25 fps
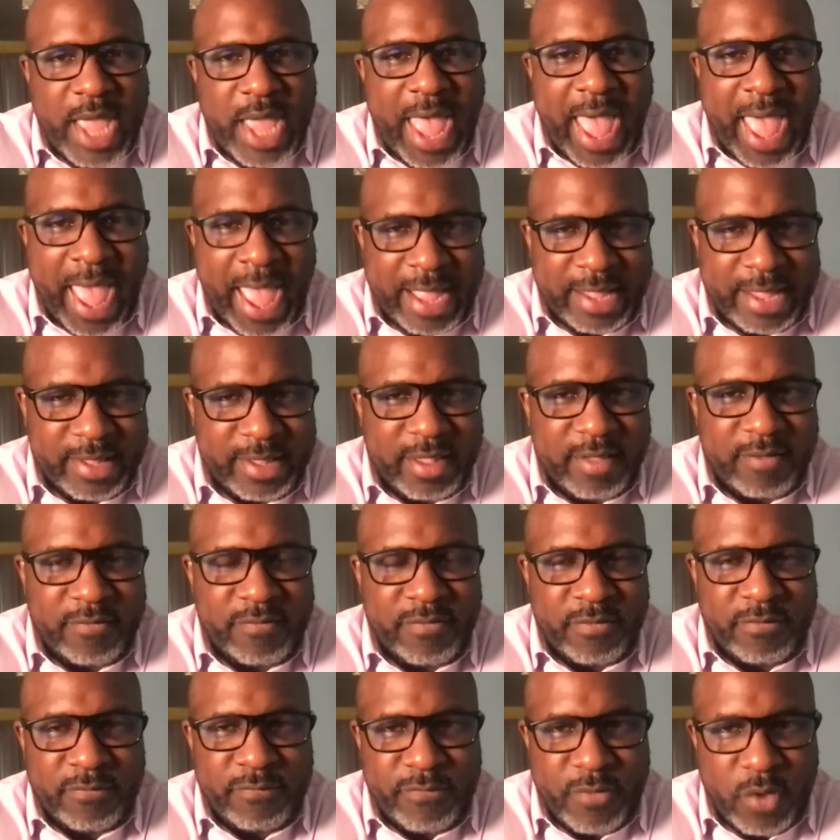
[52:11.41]
active
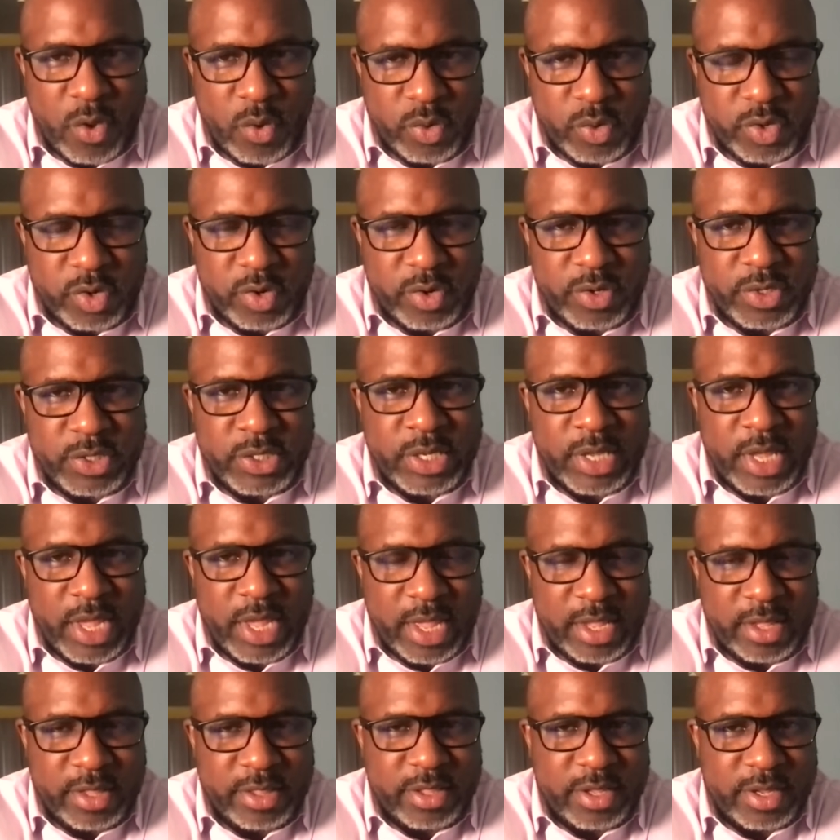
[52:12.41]
voters
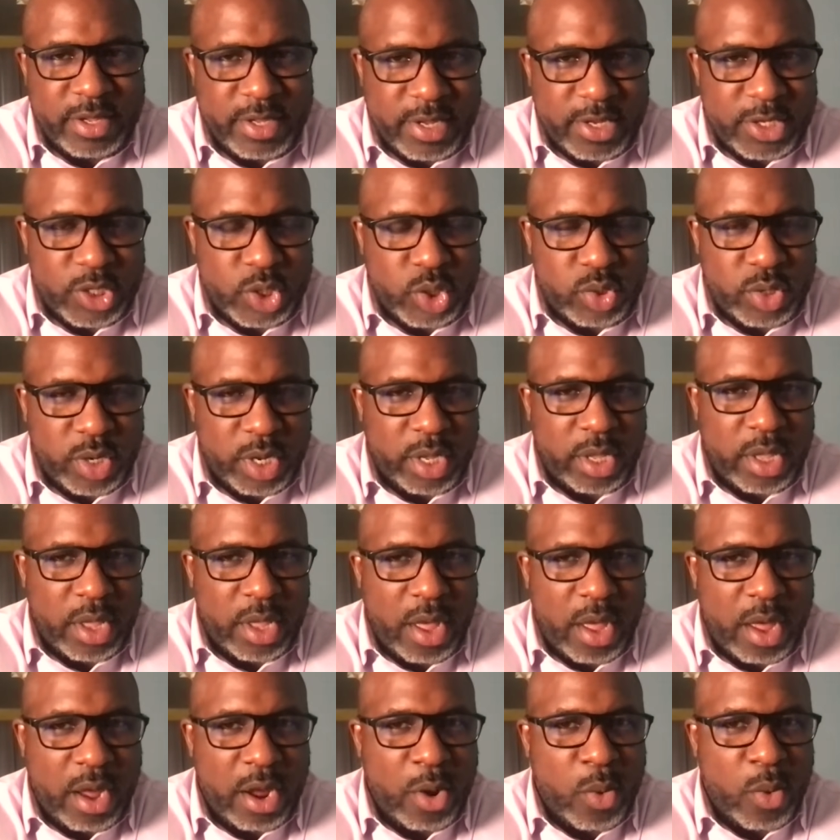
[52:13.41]
in the district
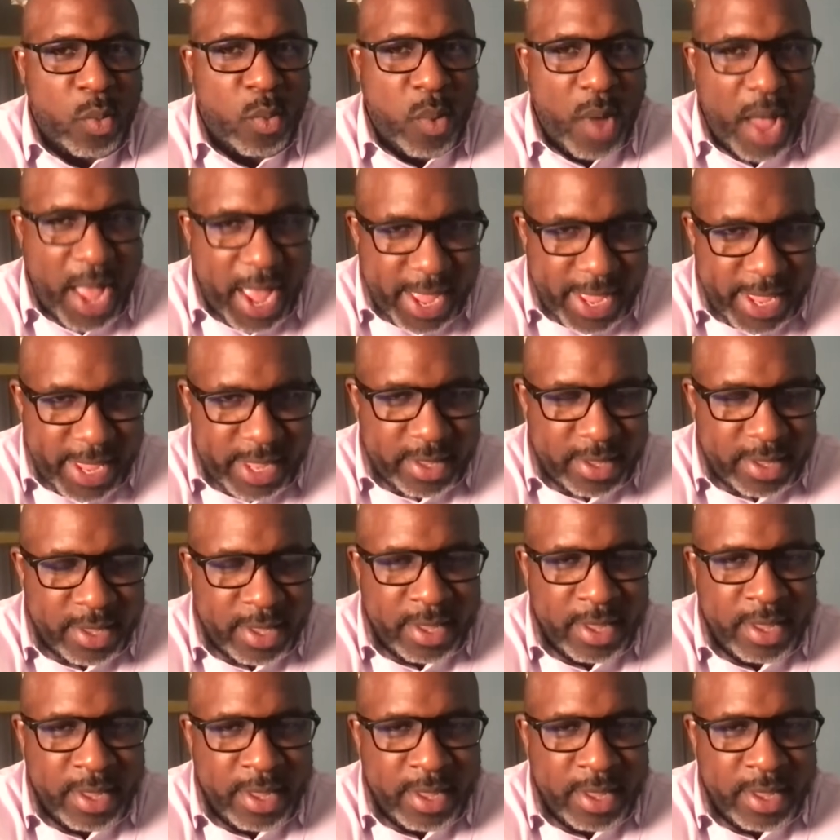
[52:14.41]
are white.